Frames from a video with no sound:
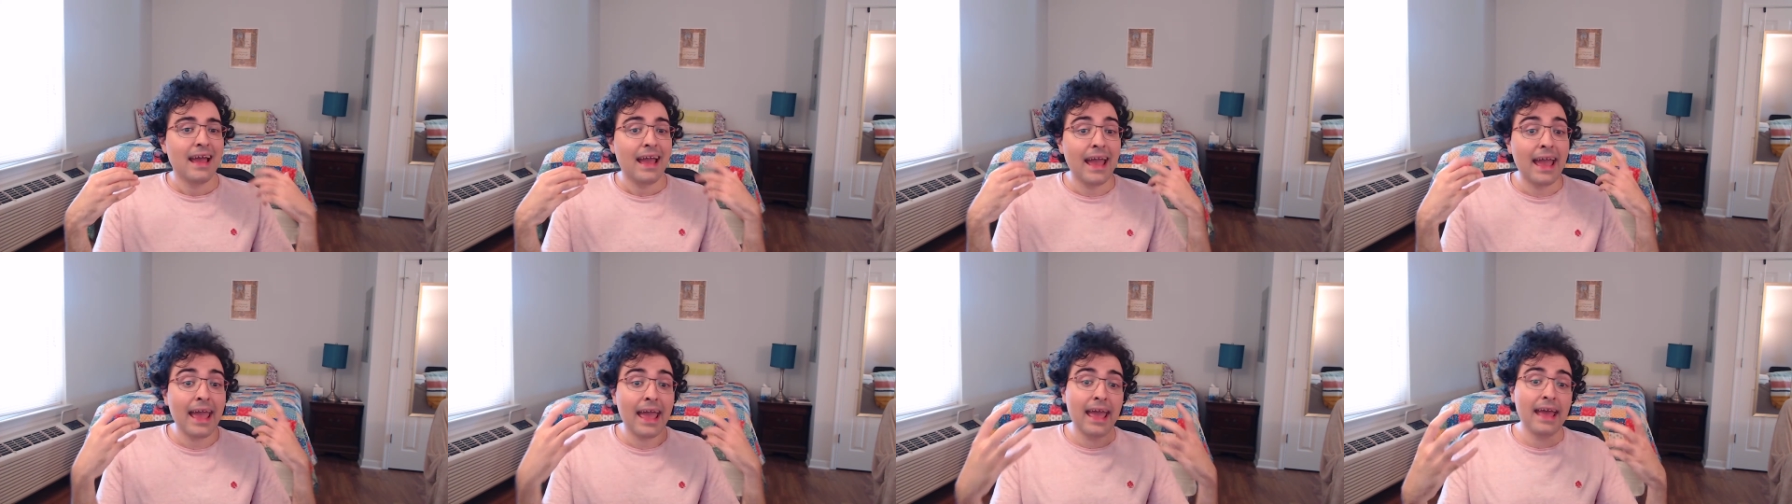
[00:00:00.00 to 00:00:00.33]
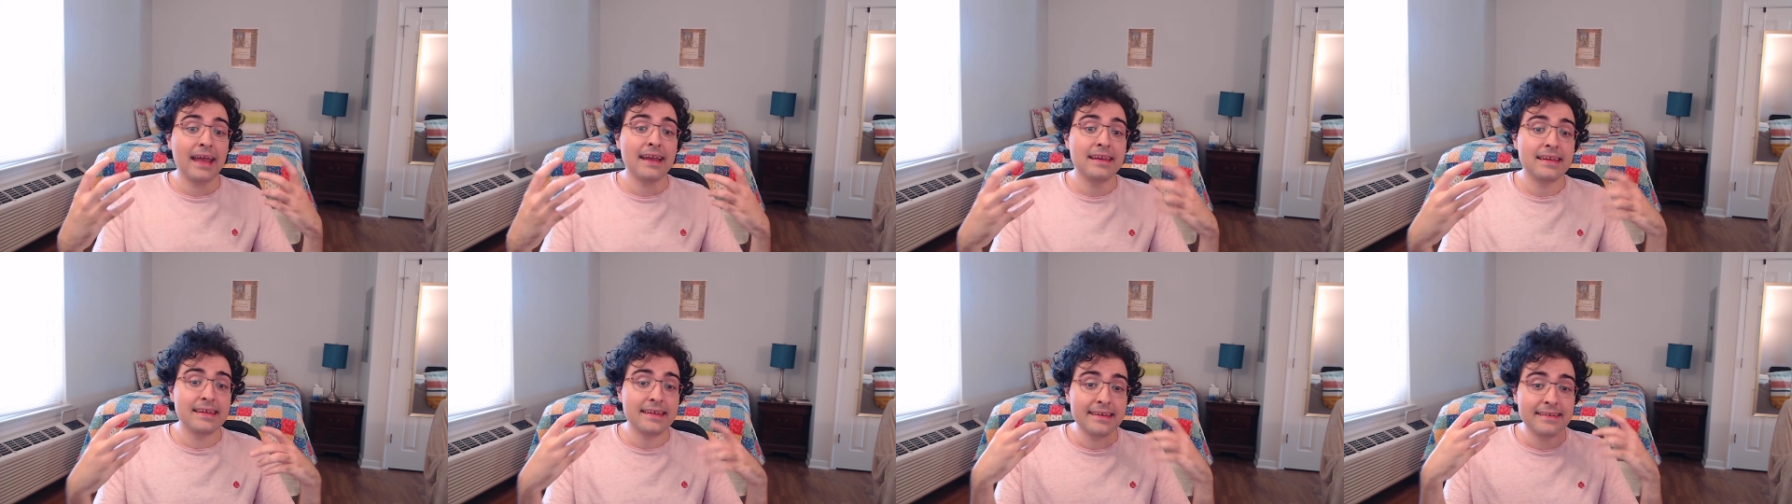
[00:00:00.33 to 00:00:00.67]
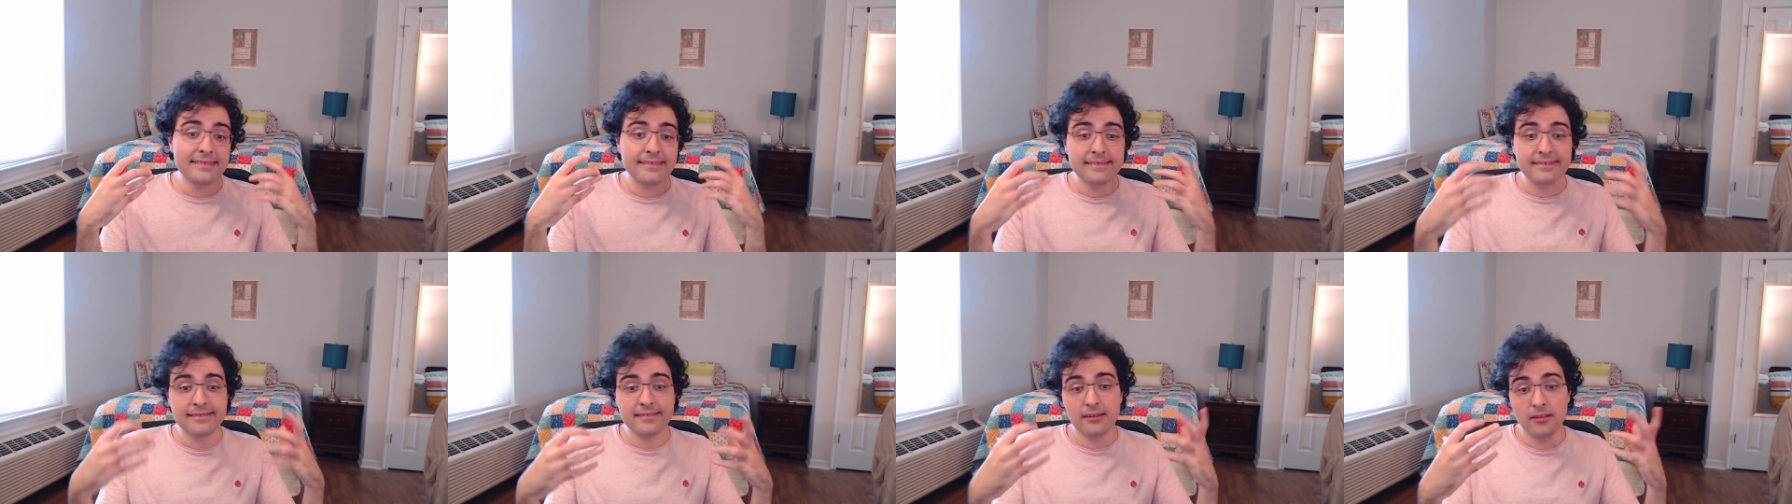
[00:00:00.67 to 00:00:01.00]
and he
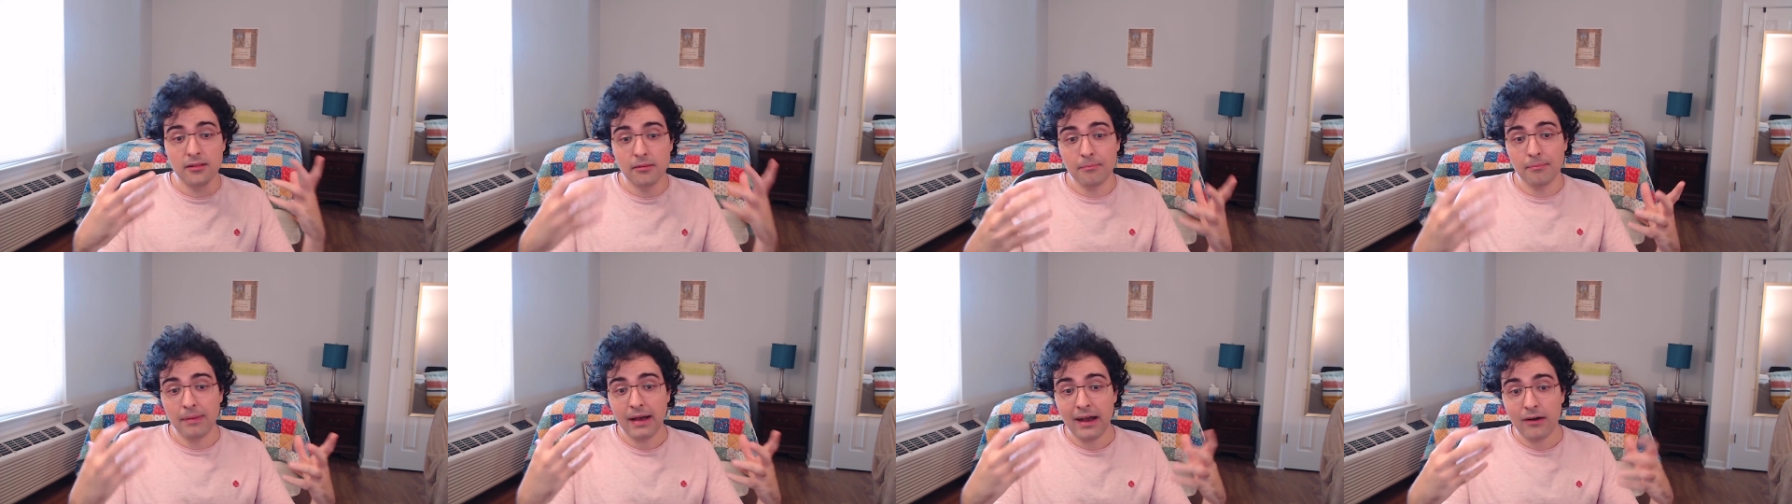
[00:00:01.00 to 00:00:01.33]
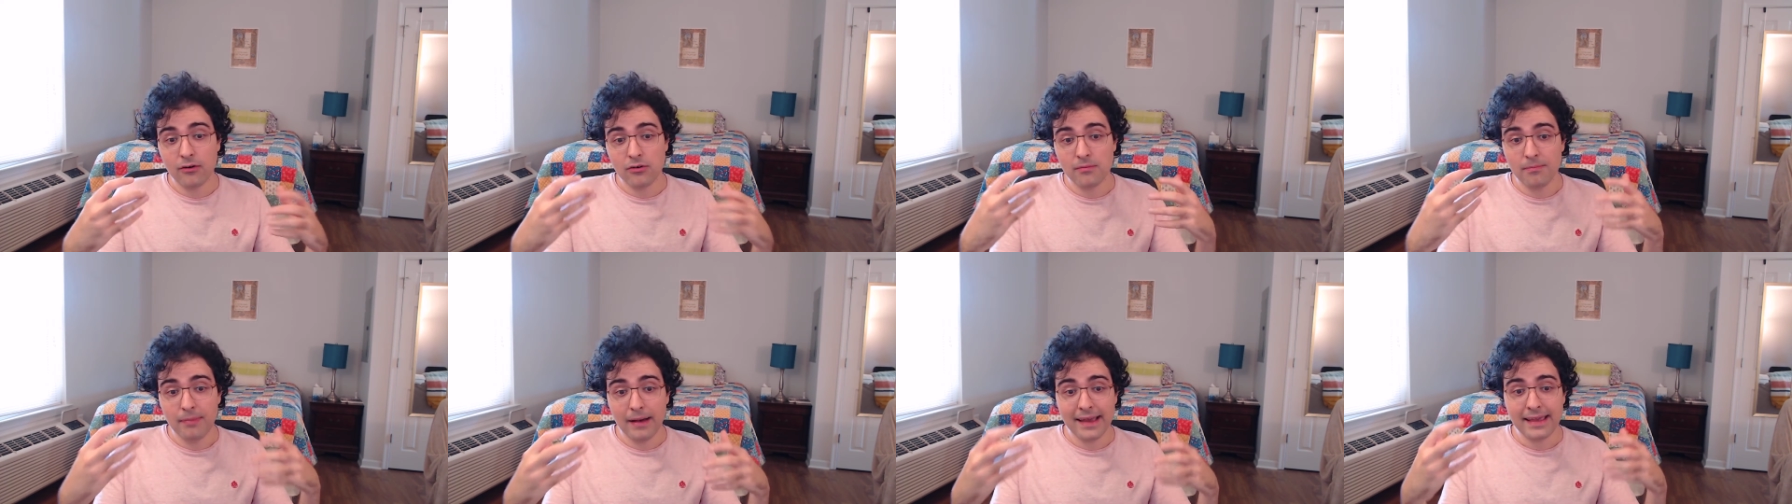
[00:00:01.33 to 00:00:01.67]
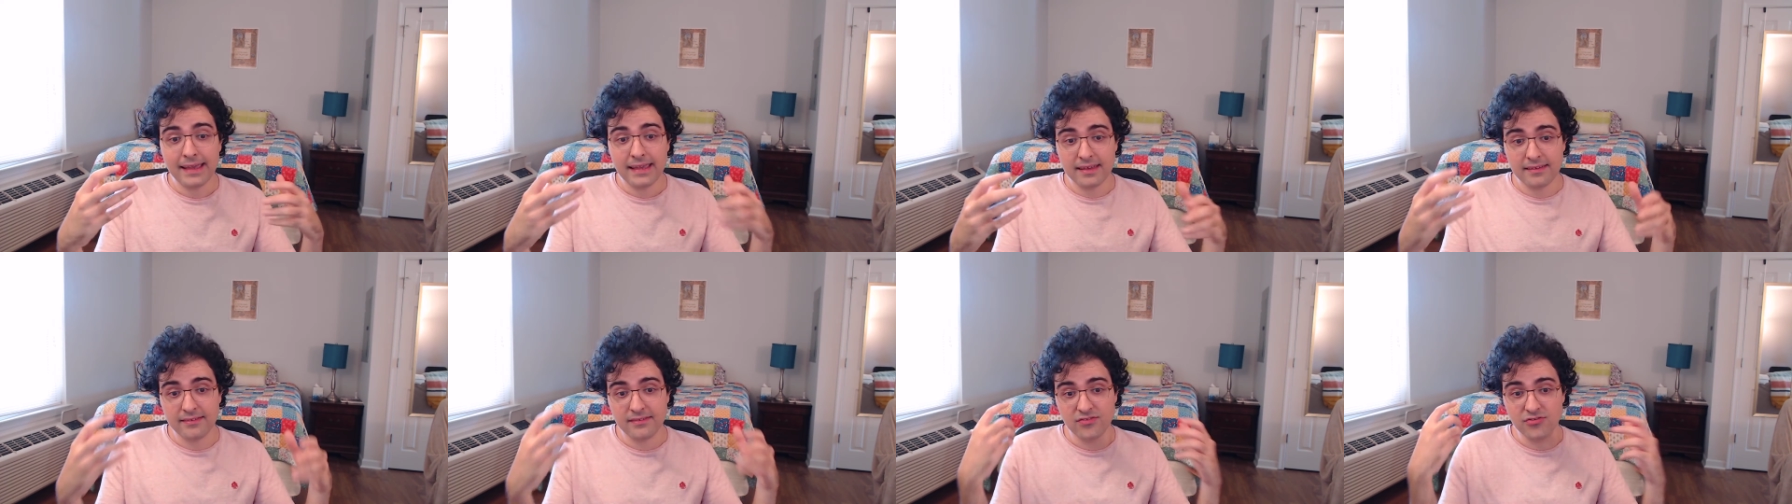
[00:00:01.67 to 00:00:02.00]
is still bound by
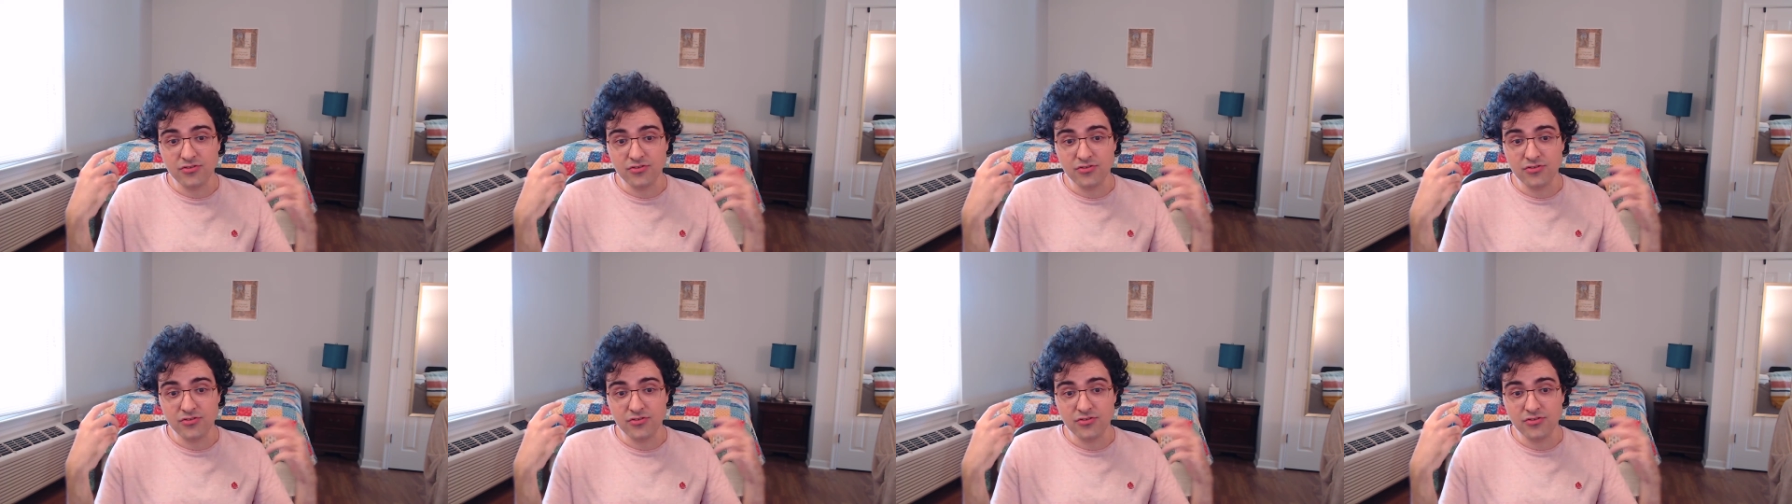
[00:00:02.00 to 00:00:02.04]
his